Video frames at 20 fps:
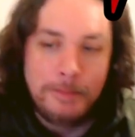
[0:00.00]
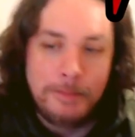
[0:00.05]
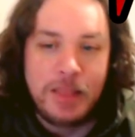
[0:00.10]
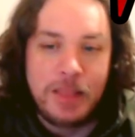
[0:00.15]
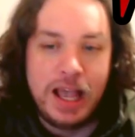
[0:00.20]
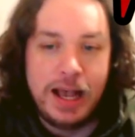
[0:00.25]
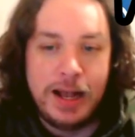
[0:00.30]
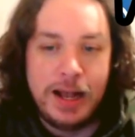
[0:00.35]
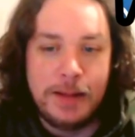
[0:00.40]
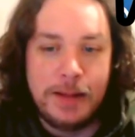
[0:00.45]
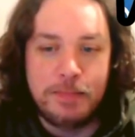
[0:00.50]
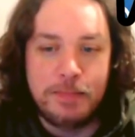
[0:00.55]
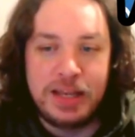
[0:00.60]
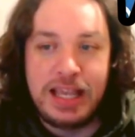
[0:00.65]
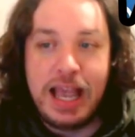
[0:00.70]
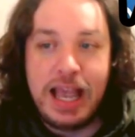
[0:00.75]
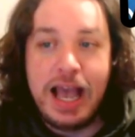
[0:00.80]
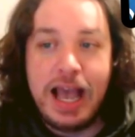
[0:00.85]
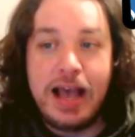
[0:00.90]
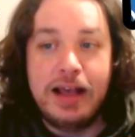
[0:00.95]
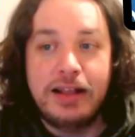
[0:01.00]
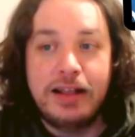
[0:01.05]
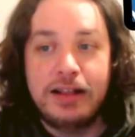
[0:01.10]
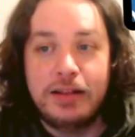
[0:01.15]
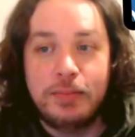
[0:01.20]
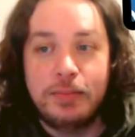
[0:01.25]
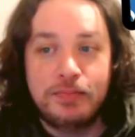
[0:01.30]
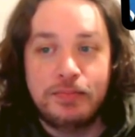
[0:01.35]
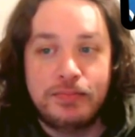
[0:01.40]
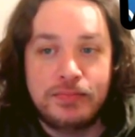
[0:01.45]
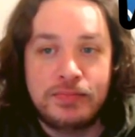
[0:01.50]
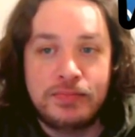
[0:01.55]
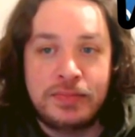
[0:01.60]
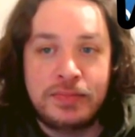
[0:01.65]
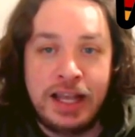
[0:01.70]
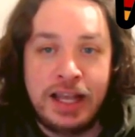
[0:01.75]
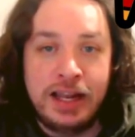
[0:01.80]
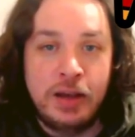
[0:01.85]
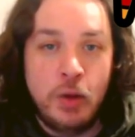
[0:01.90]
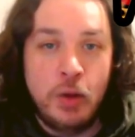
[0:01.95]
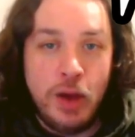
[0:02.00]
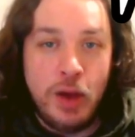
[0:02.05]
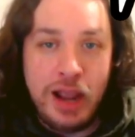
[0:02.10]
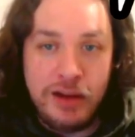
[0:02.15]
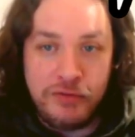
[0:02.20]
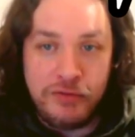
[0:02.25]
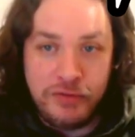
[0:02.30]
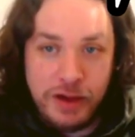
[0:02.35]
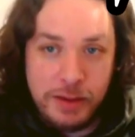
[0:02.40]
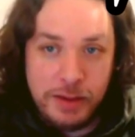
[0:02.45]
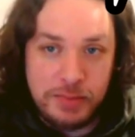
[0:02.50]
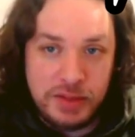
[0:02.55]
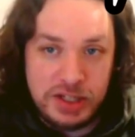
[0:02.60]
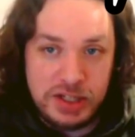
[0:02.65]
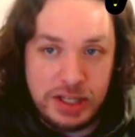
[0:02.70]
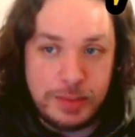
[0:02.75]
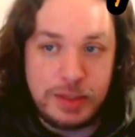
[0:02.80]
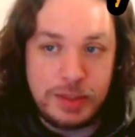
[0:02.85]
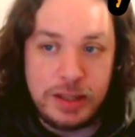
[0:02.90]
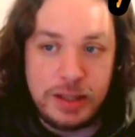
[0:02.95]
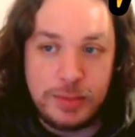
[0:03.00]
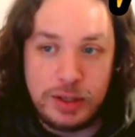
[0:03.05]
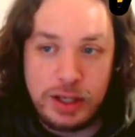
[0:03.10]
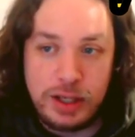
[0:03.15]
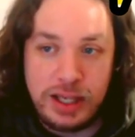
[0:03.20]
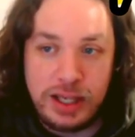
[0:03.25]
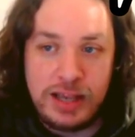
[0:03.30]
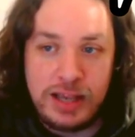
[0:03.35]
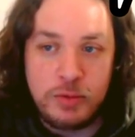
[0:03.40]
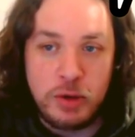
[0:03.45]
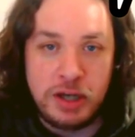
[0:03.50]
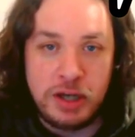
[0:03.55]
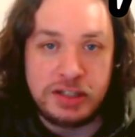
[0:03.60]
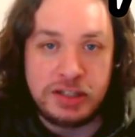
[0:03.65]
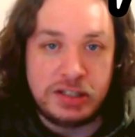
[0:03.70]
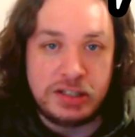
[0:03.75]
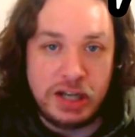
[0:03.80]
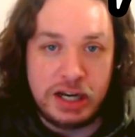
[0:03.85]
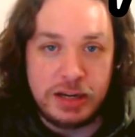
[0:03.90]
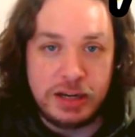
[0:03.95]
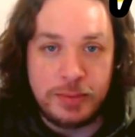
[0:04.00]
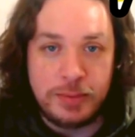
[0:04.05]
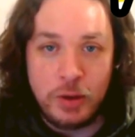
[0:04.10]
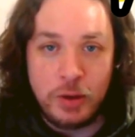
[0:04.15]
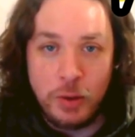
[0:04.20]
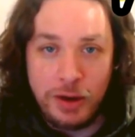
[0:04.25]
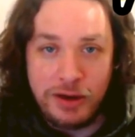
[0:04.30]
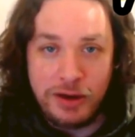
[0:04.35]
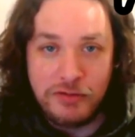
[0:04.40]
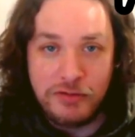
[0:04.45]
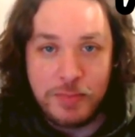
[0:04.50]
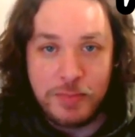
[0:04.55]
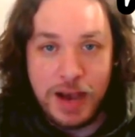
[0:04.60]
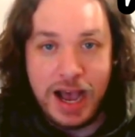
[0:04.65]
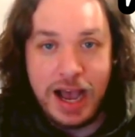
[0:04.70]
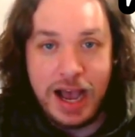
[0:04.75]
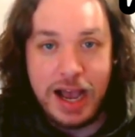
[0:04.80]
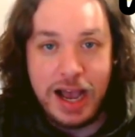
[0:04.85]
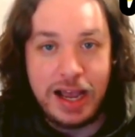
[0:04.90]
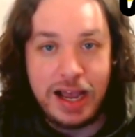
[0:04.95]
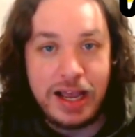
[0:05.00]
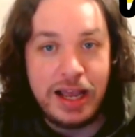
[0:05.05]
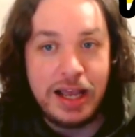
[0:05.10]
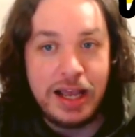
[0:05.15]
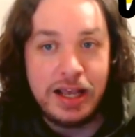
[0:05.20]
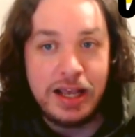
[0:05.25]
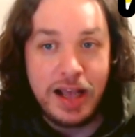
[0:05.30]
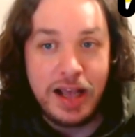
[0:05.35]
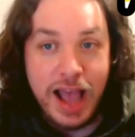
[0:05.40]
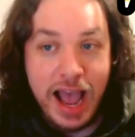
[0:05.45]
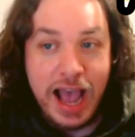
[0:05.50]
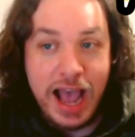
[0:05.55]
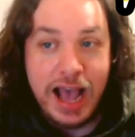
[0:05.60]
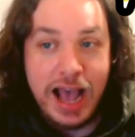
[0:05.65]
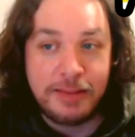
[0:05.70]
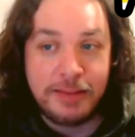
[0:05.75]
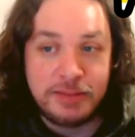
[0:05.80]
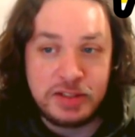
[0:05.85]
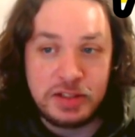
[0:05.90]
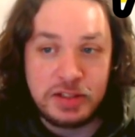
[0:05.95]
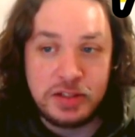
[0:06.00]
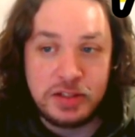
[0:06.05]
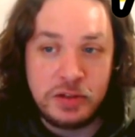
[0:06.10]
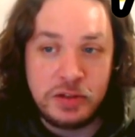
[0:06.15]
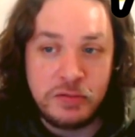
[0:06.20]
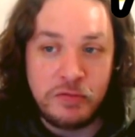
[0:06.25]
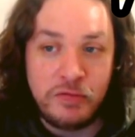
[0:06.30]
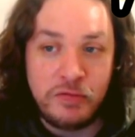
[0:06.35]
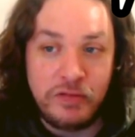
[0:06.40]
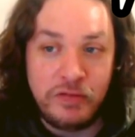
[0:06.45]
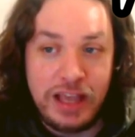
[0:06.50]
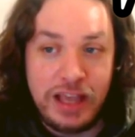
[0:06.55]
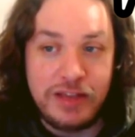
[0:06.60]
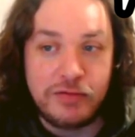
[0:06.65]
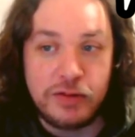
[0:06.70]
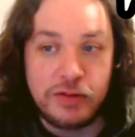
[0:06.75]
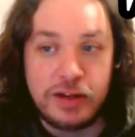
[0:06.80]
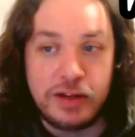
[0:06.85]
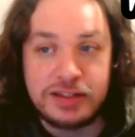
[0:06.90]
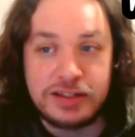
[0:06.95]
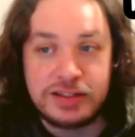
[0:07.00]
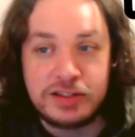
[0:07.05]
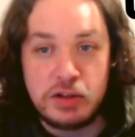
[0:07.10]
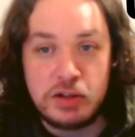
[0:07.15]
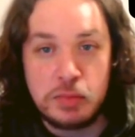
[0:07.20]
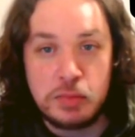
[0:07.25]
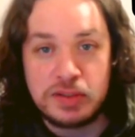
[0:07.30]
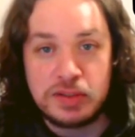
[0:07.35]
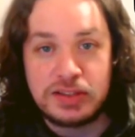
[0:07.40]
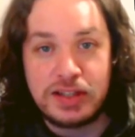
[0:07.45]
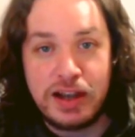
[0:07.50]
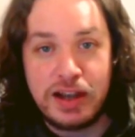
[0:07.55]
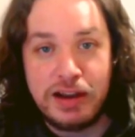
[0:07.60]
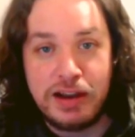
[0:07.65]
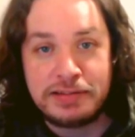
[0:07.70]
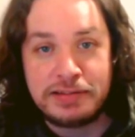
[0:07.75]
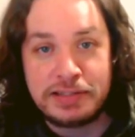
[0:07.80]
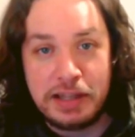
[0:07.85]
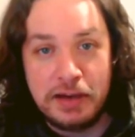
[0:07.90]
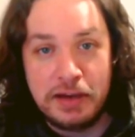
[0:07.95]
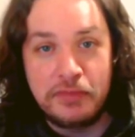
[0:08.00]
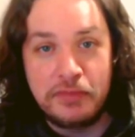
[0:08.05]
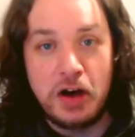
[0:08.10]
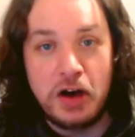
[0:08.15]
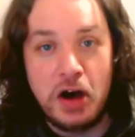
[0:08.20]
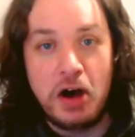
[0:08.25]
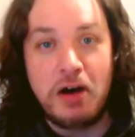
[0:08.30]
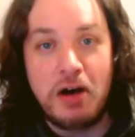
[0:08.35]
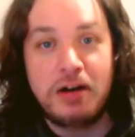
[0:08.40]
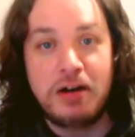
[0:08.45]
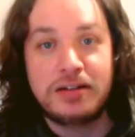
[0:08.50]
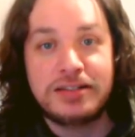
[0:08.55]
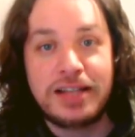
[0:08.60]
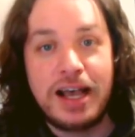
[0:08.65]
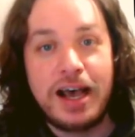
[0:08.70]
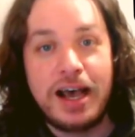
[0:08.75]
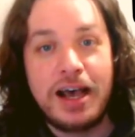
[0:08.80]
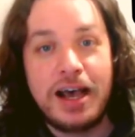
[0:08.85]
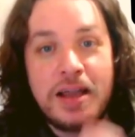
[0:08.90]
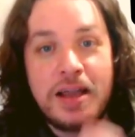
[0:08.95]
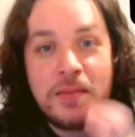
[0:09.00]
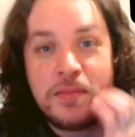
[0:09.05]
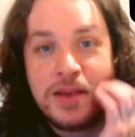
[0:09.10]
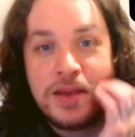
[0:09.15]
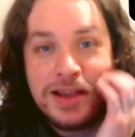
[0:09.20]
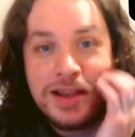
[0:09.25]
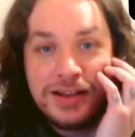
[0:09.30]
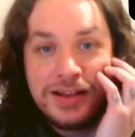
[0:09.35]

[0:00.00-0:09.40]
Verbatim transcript: Um, but yeah, getting away from the WWE, wanted to talk about one of my absolute favorite superstars of all time,